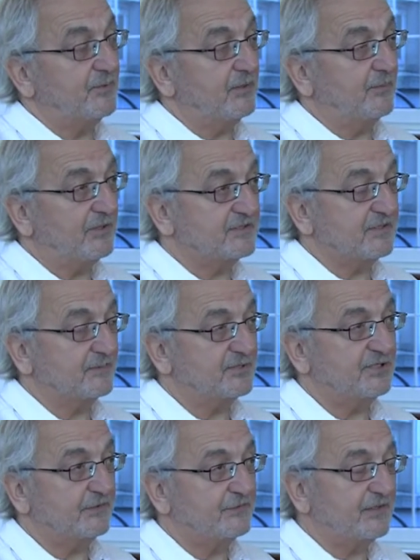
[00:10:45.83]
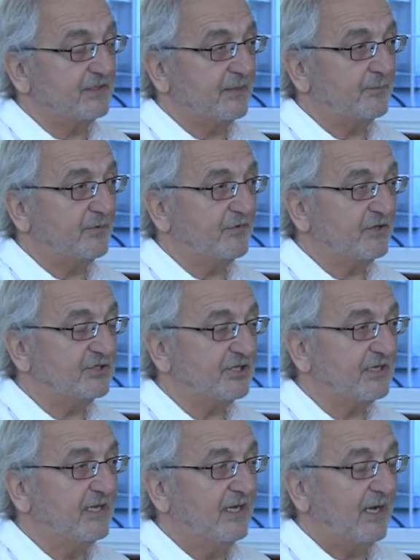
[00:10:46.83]
bring about some shift in that
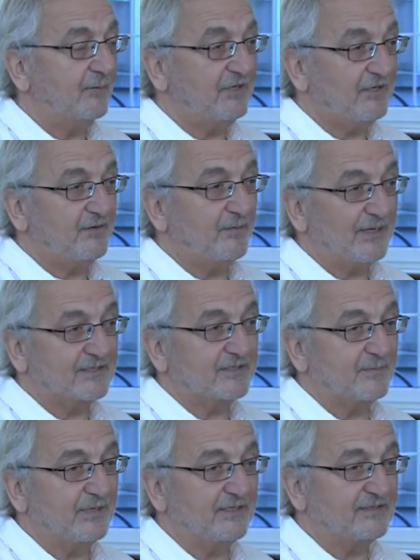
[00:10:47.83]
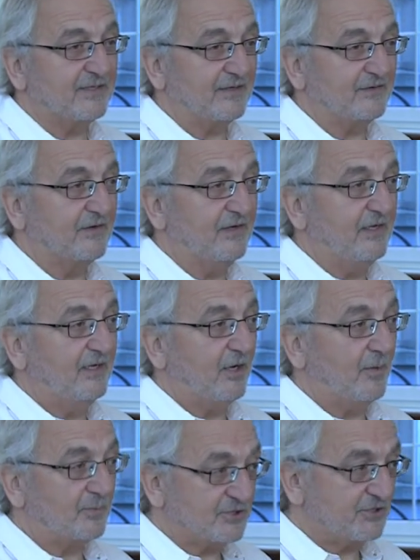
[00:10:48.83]
position, and we need to maximise that
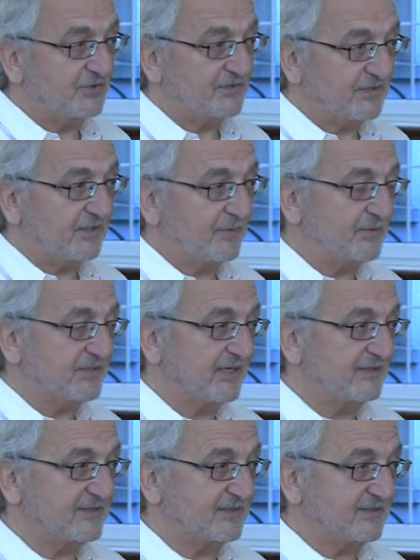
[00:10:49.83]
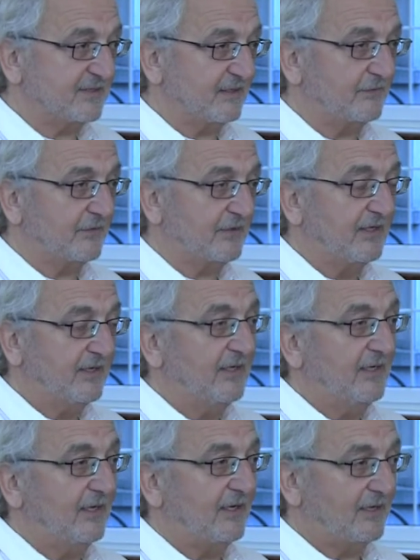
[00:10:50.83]
opportunity that presents itself
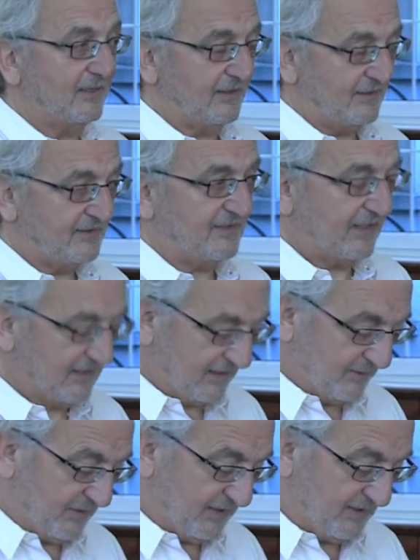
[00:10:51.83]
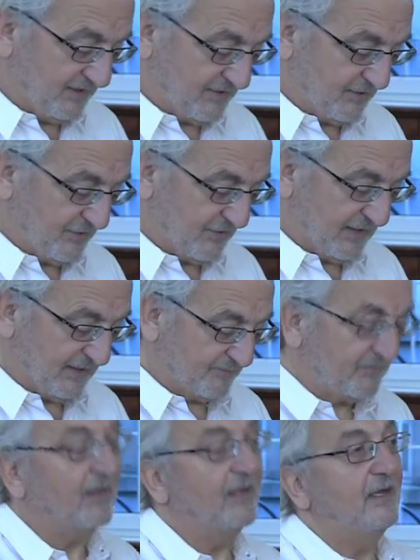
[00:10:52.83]
and begin to
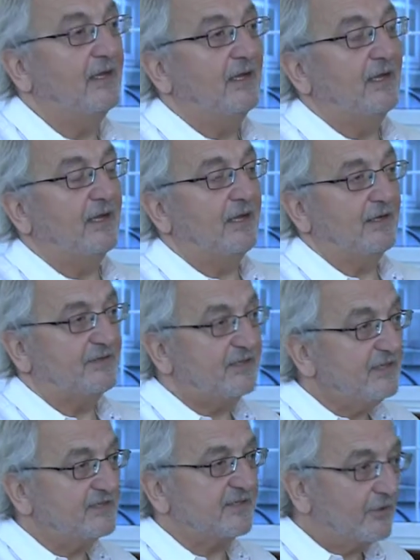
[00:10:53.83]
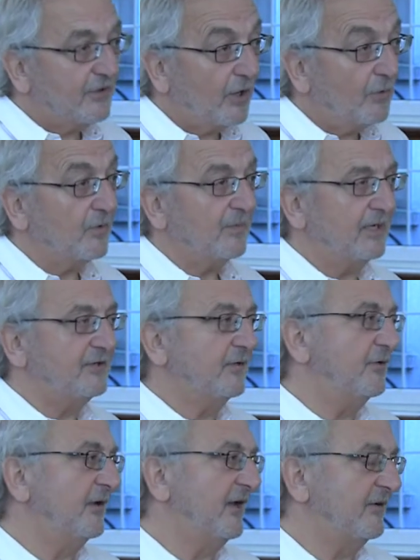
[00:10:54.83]
tease out how we might
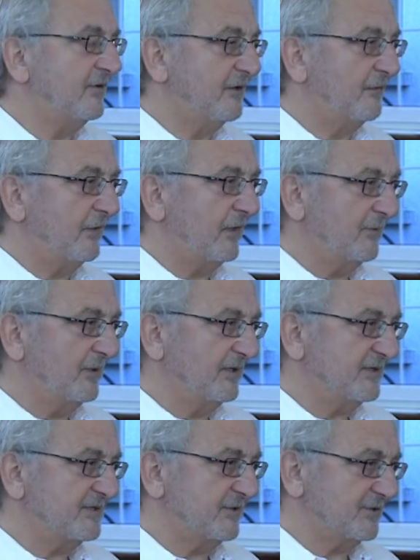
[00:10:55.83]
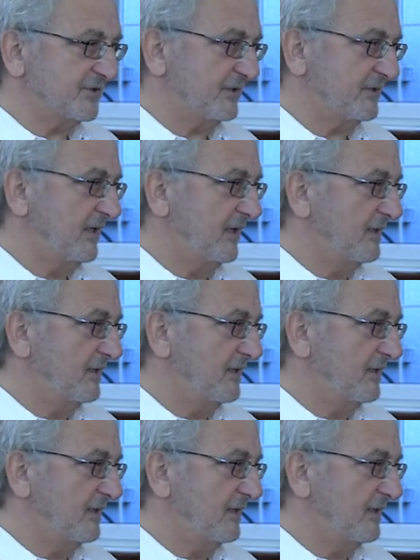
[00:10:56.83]
do that in the following discussion.